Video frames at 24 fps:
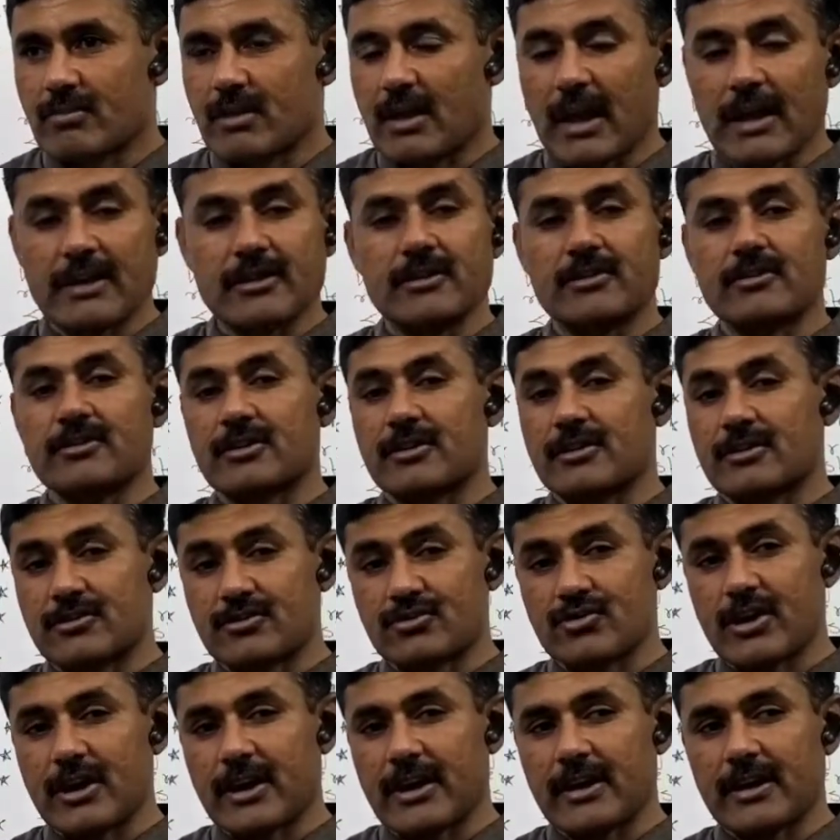and its
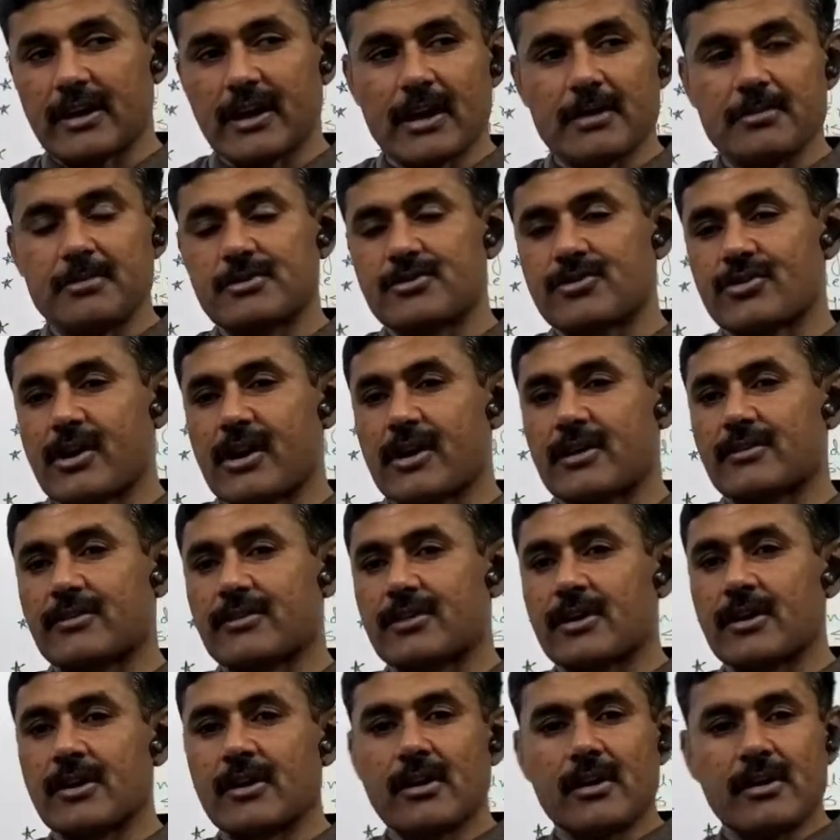history can be traced
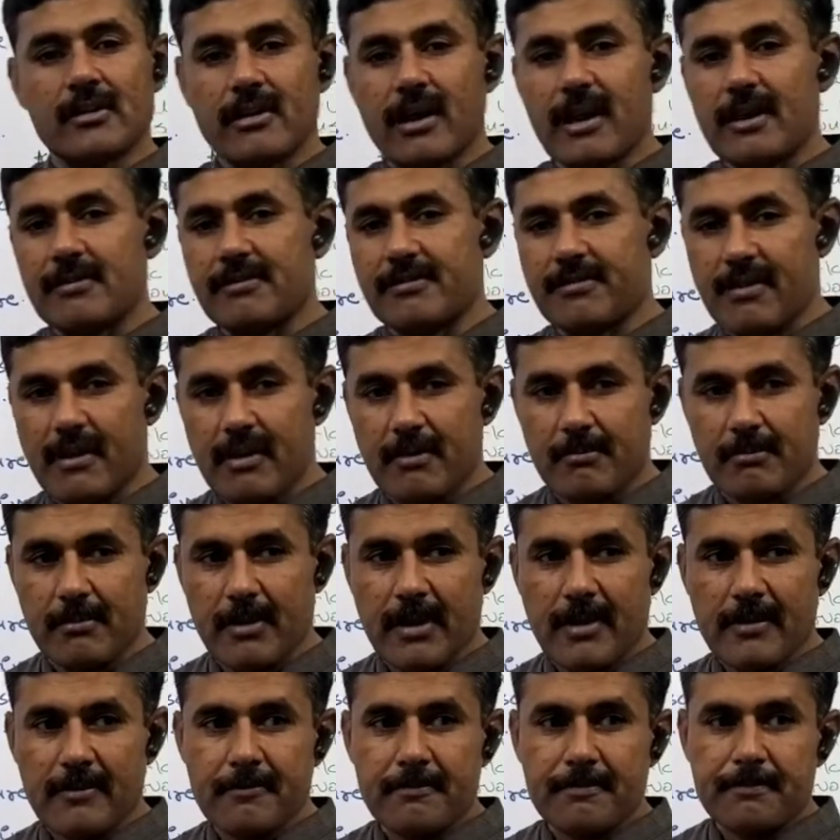right
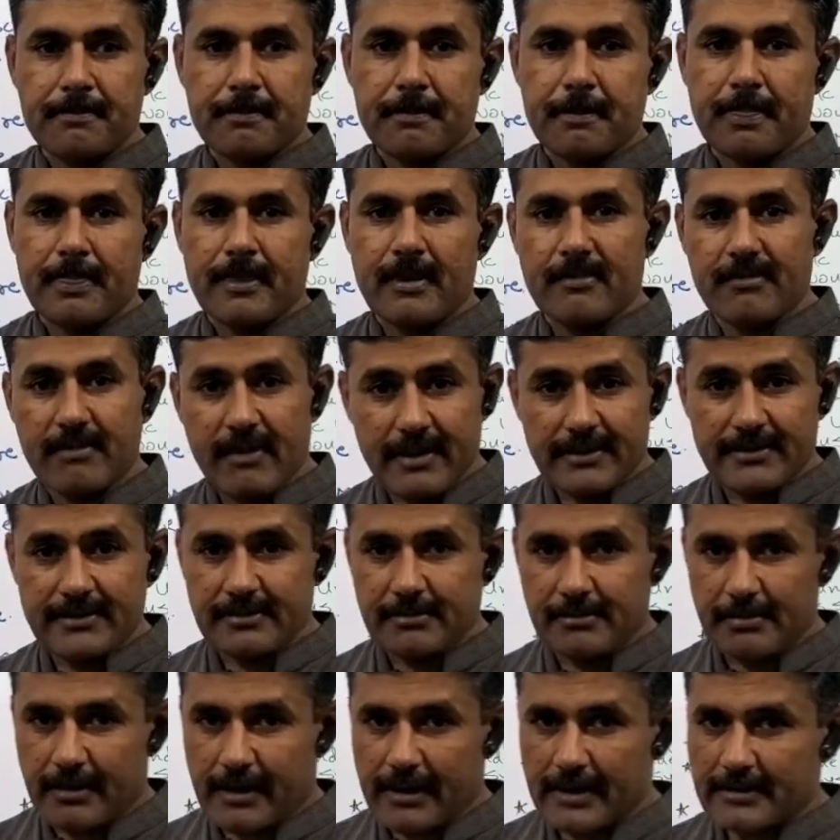from
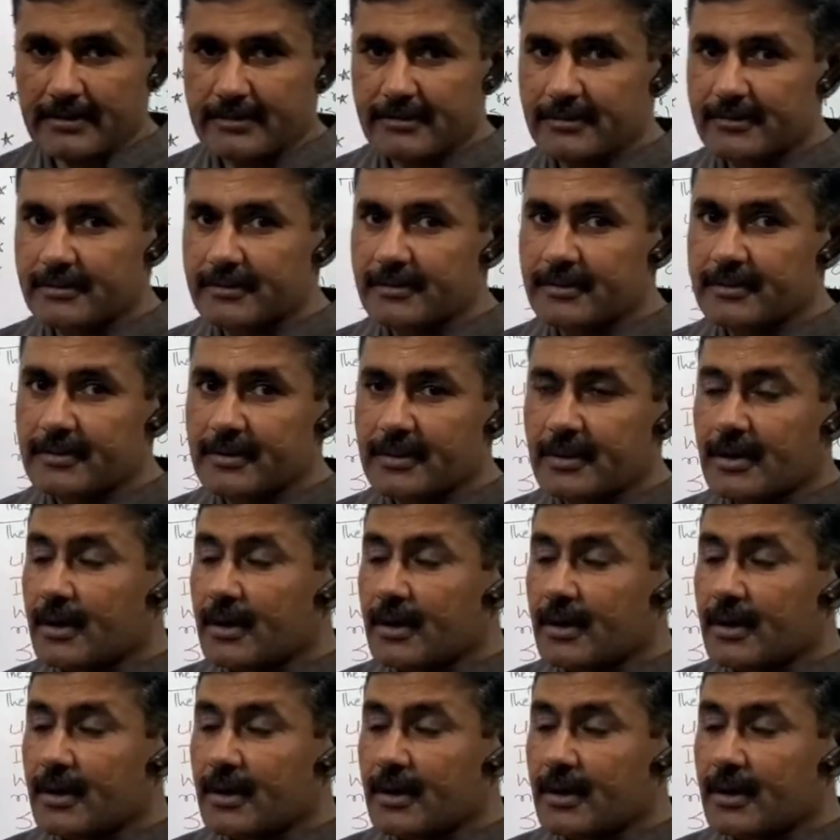vertebrates.